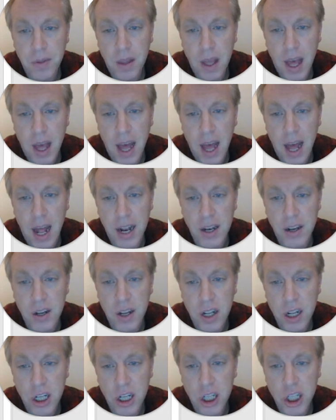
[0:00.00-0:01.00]
and
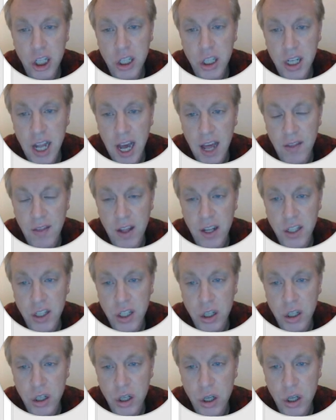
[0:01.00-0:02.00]
just like there's
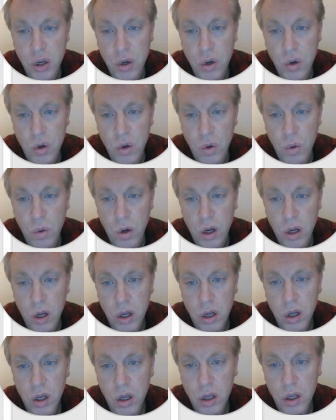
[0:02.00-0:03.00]
2
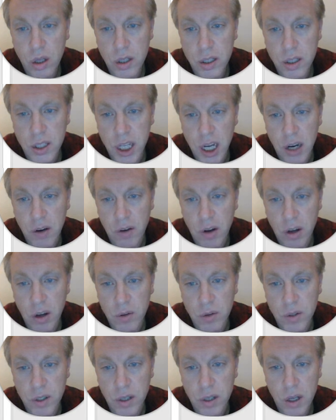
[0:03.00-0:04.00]
zeros,
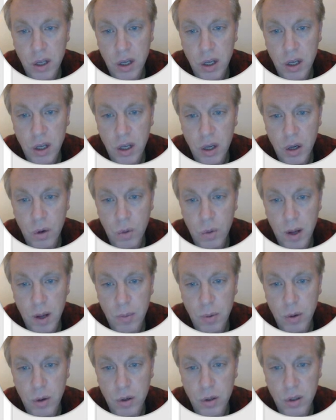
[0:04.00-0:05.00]
we
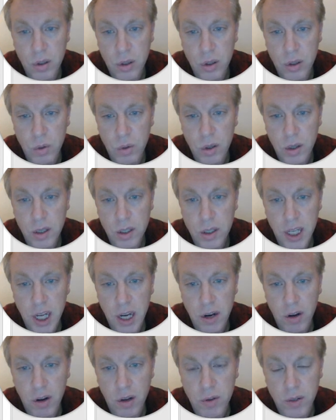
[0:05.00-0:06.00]
put 2
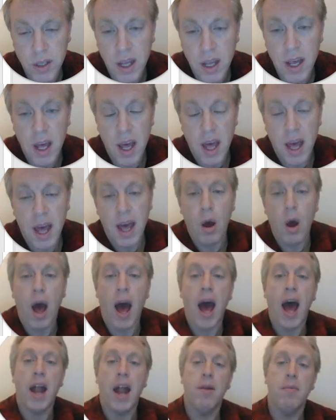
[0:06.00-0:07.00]
zeros.
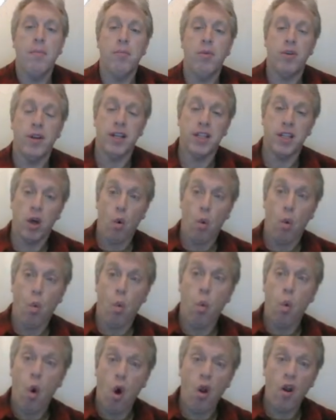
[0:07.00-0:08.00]
Our number is
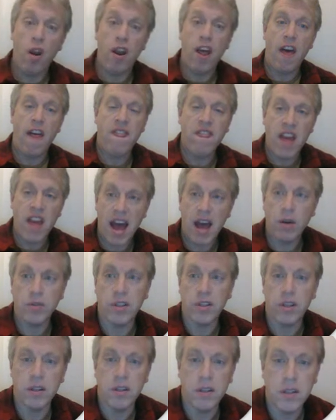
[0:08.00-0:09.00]

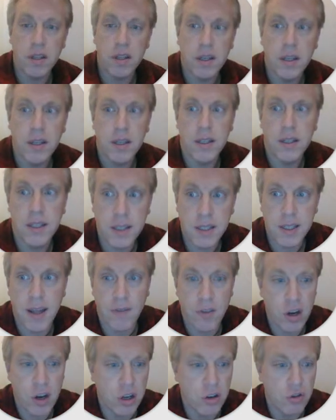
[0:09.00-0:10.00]

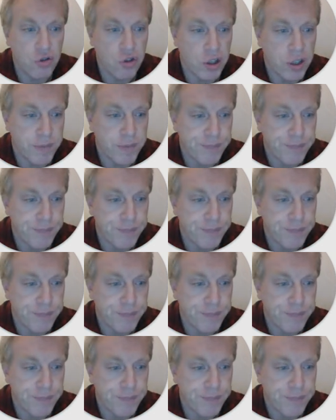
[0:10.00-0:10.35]
1,700.